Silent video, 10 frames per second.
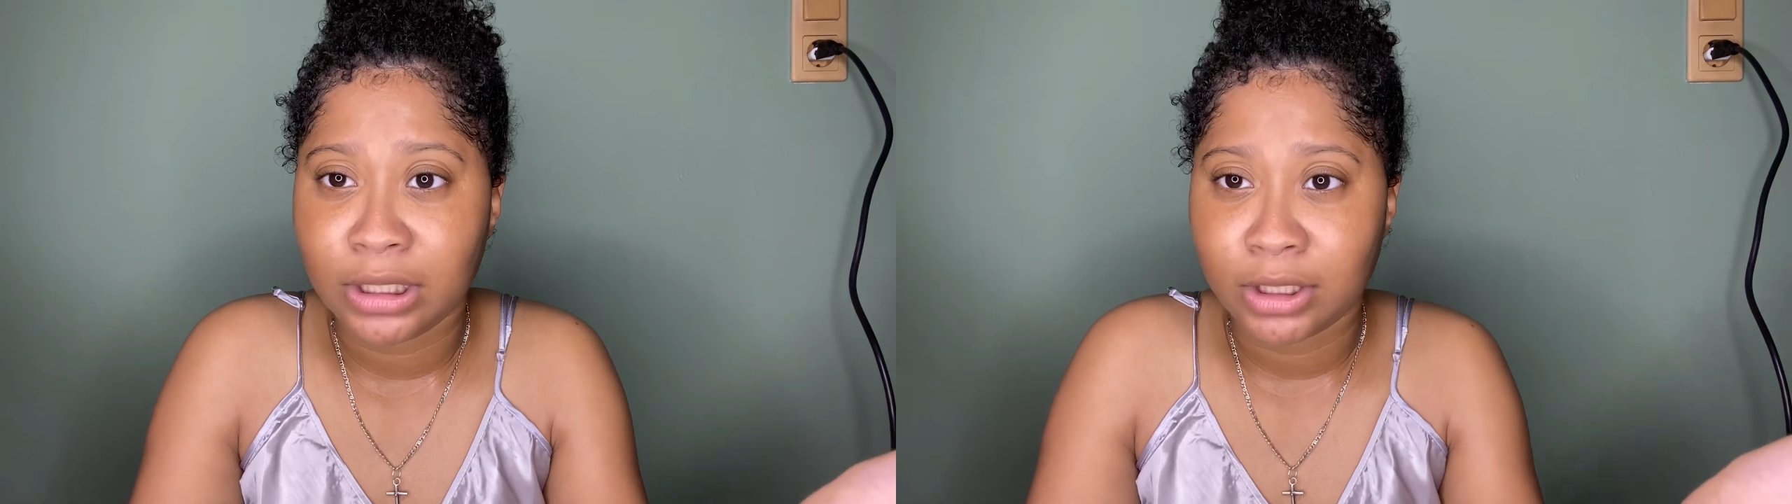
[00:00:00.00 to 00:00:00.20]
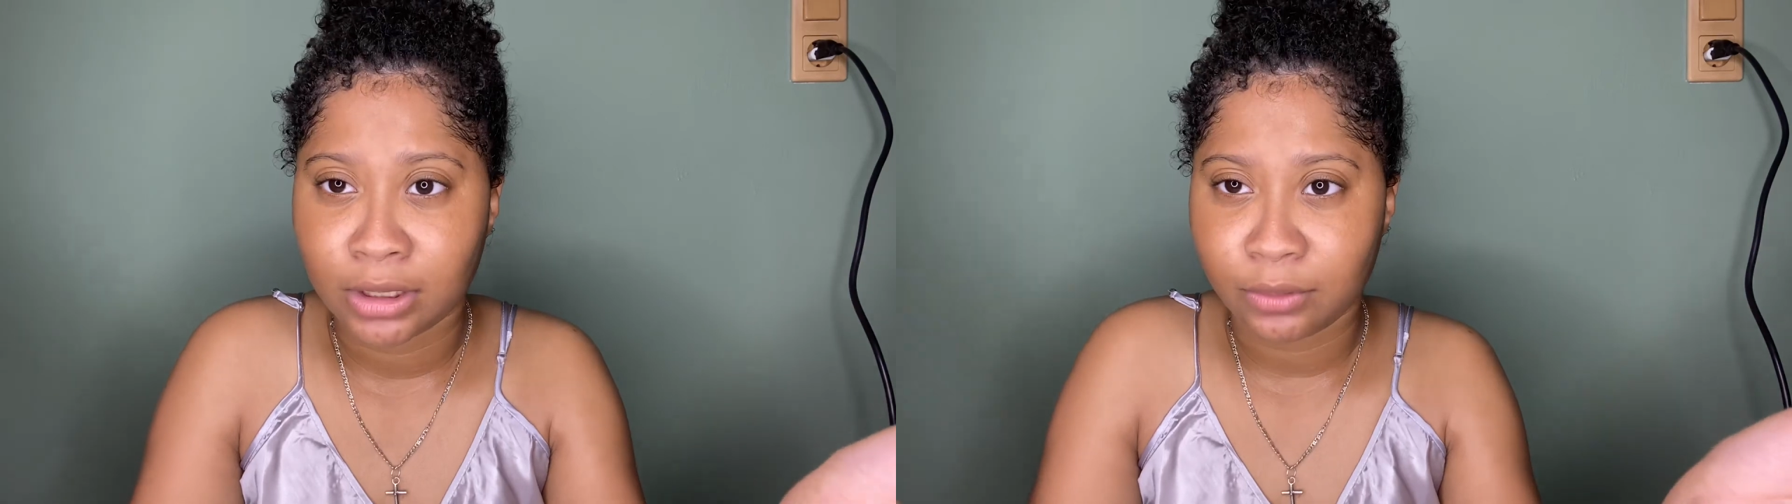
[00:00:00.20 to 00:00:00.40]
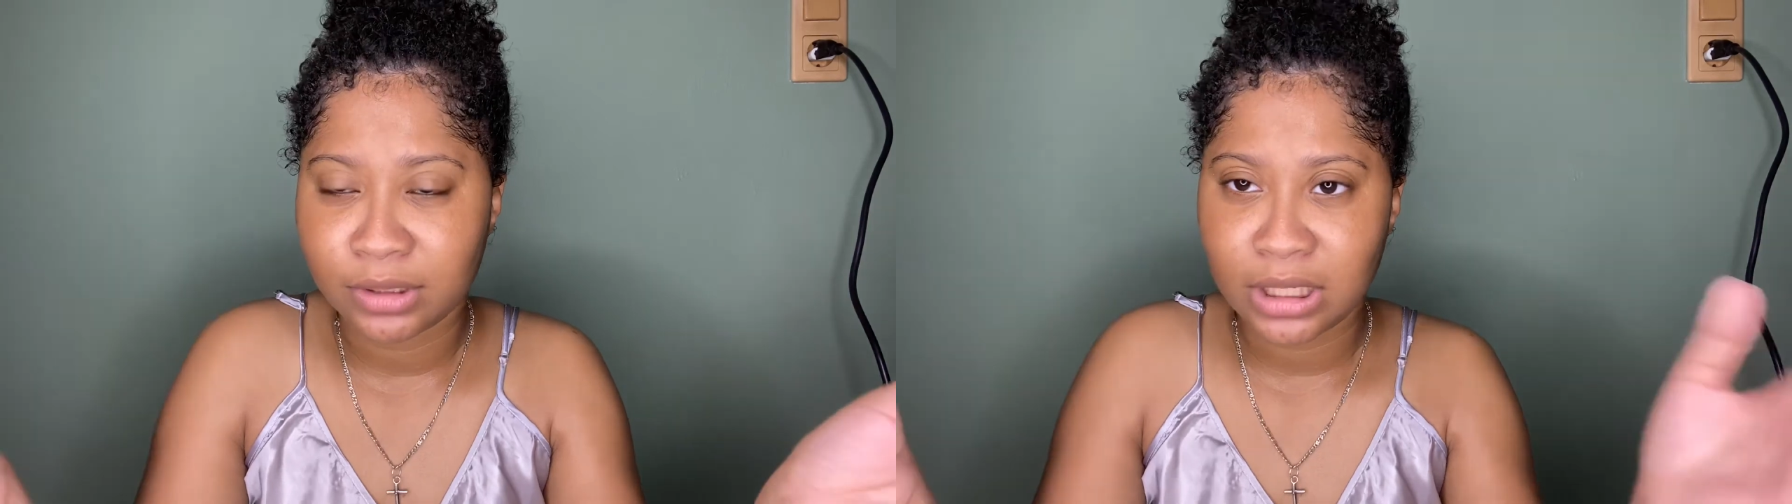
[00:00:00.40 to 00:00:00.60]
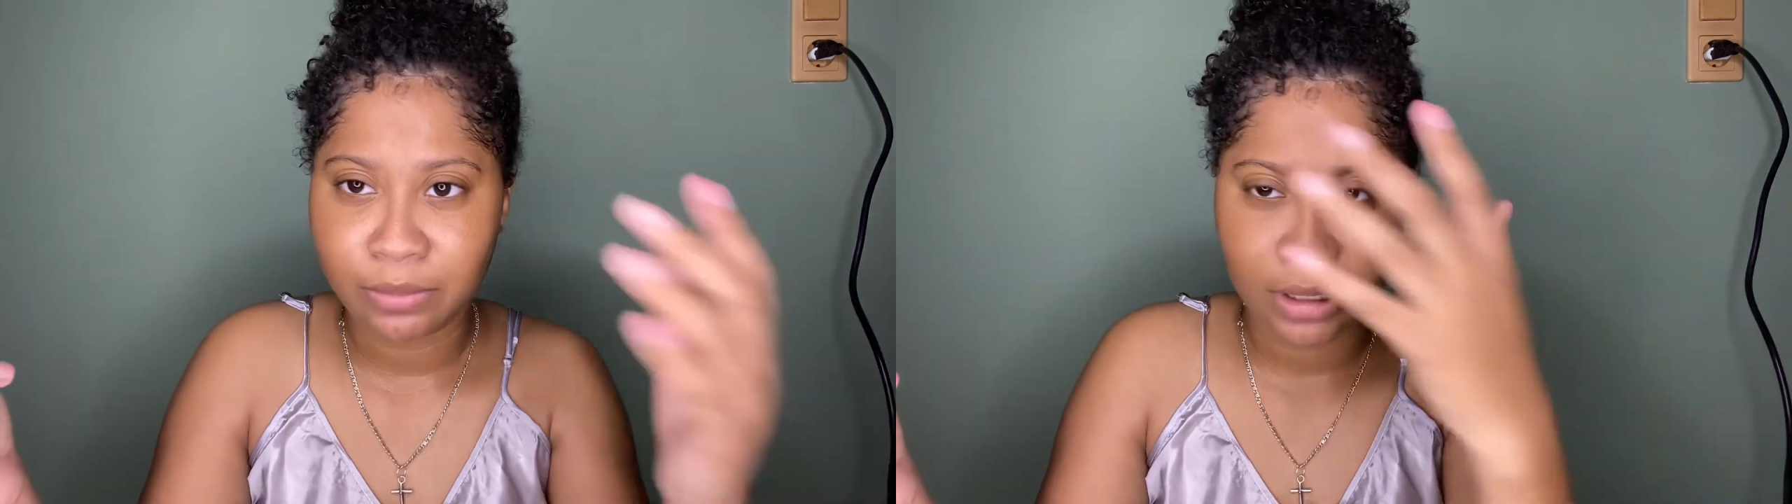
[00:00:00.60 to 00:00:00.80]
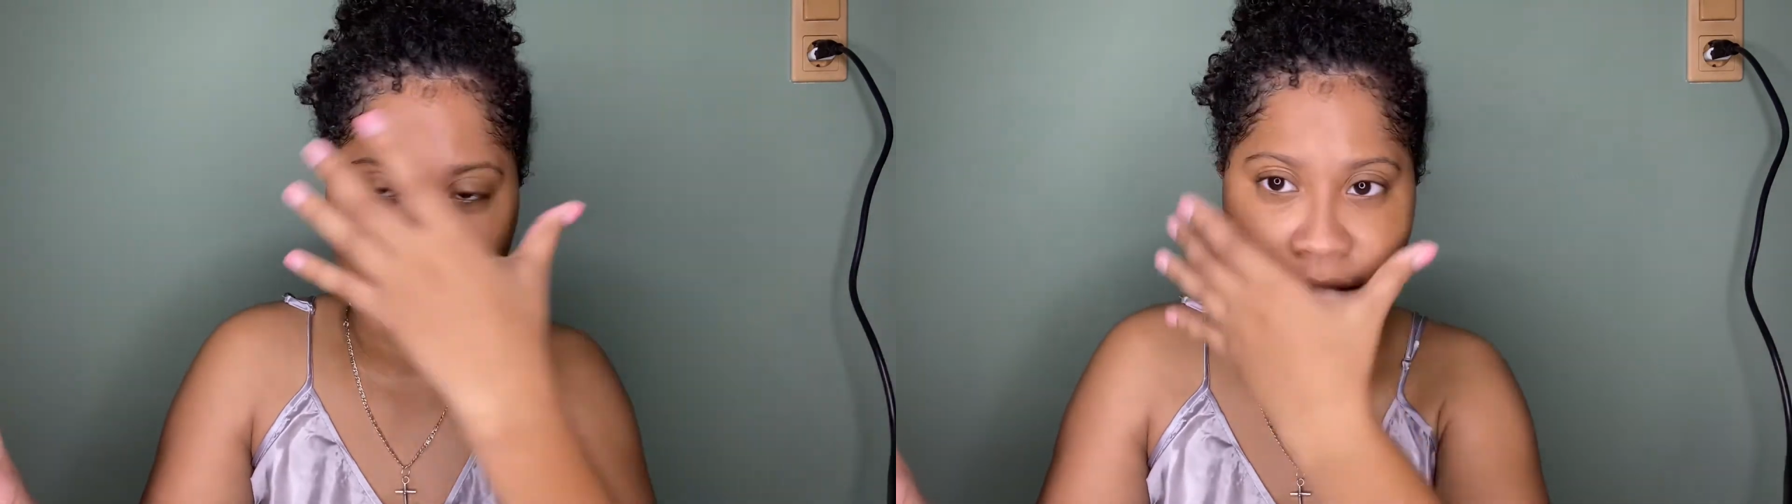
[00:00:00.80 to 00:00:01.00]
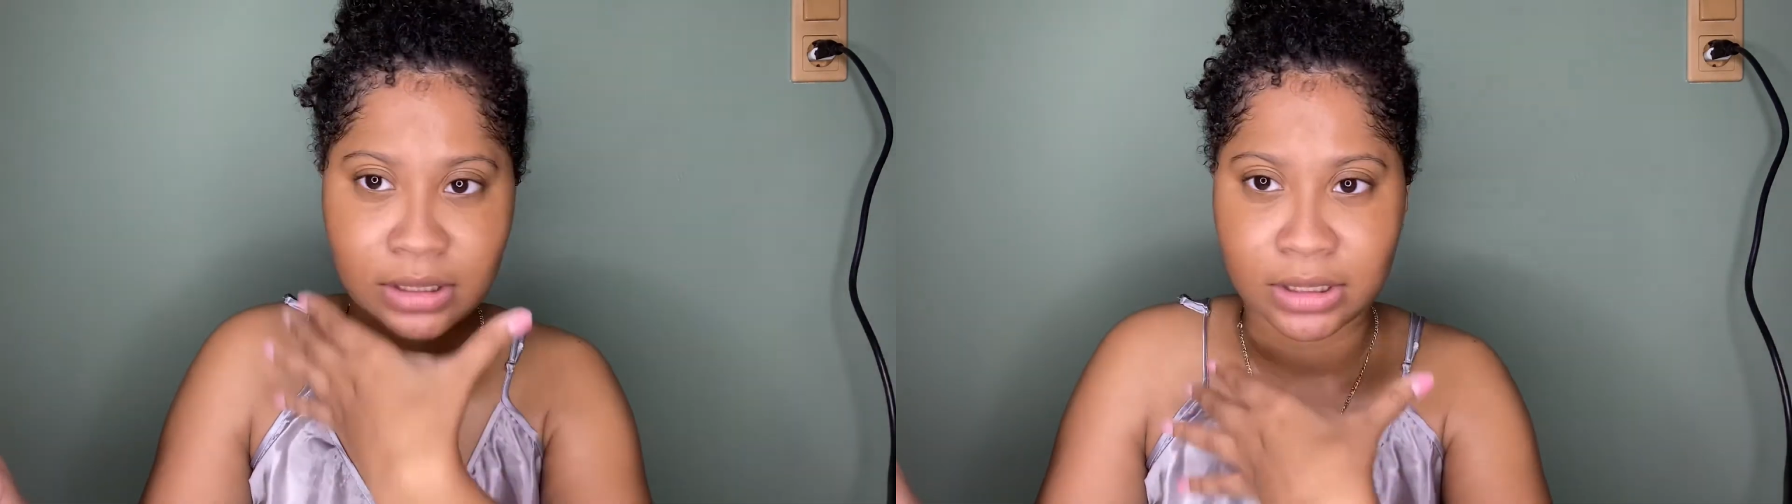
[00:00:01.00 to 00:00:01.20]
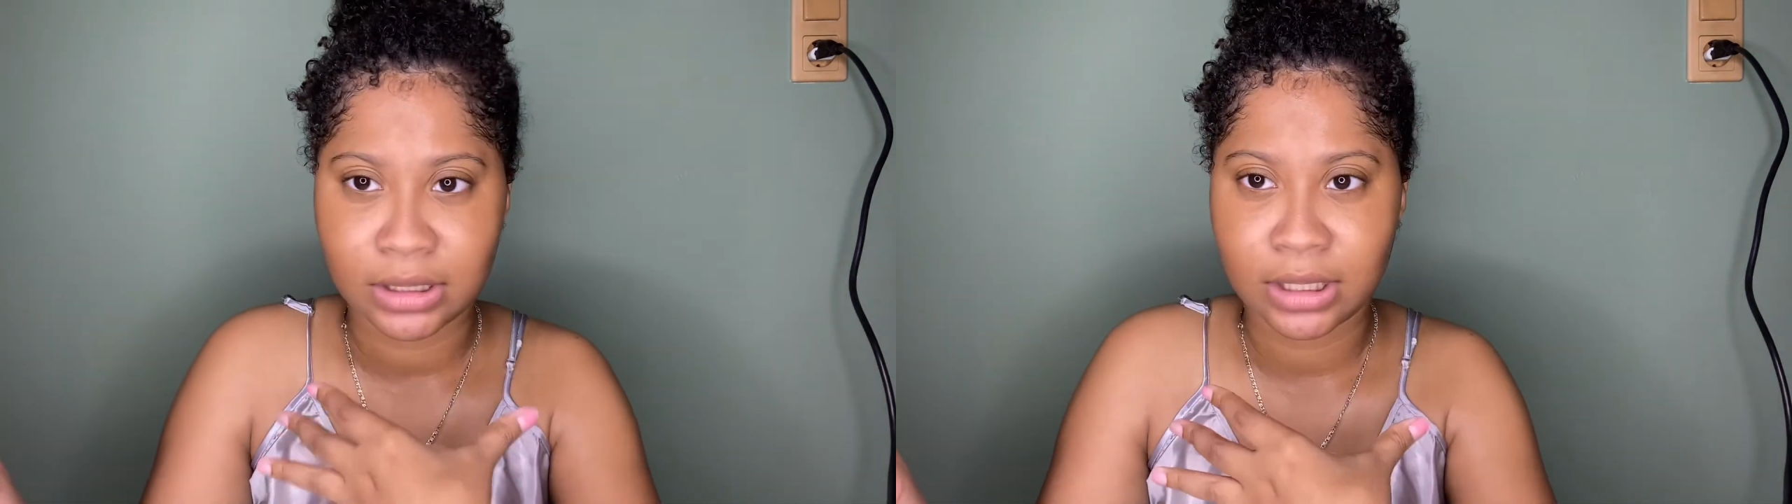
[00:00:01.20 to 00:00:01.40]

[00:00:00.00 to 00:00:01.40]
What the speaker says: closely because,